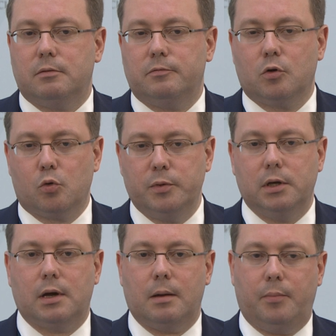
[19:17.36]

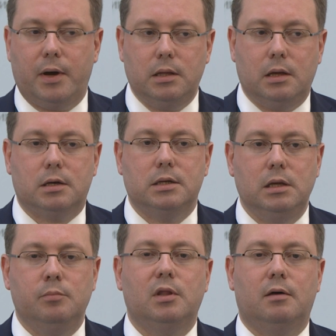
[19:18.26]
small dispersed
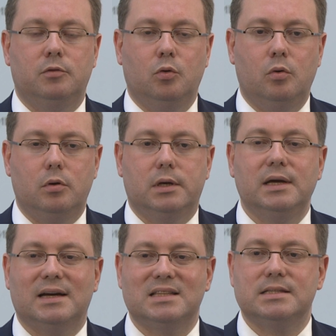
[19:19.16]
units.
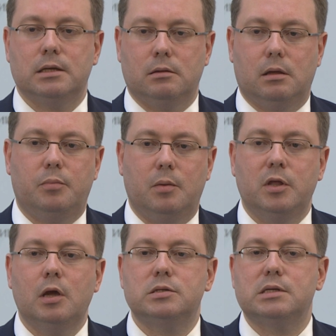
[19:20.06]
So the small
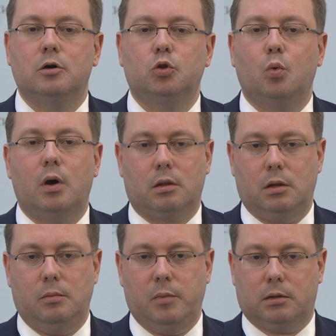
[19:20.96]
companies
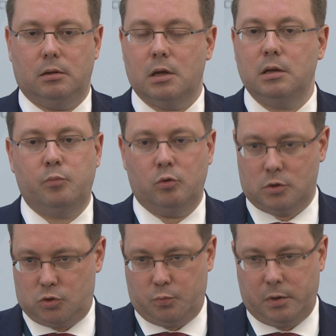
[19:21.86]

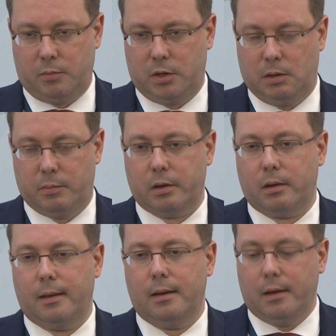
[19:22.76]
use actuarial
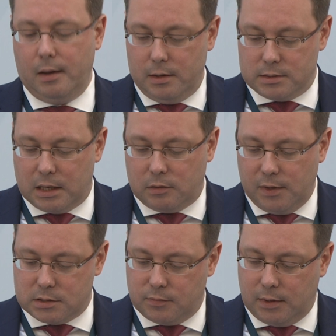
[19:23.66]
methods
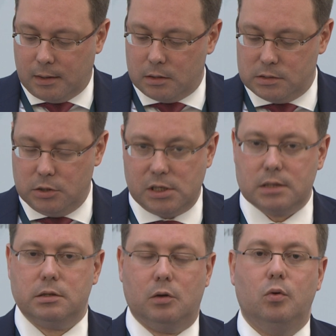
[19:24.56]
for them.
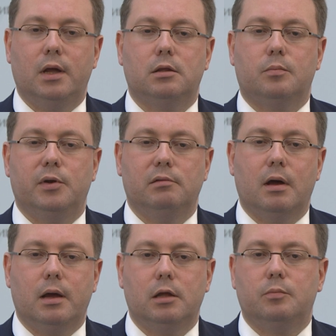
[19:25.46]
So
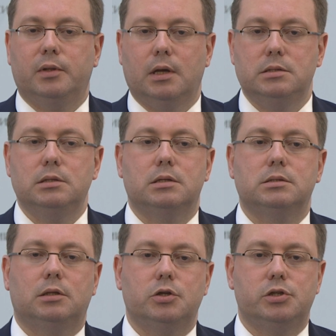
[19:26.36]
right now
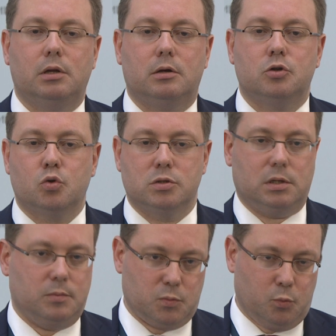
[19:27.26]
the
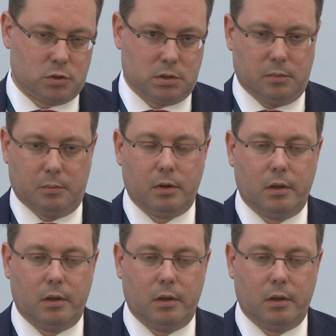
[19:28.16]
regulator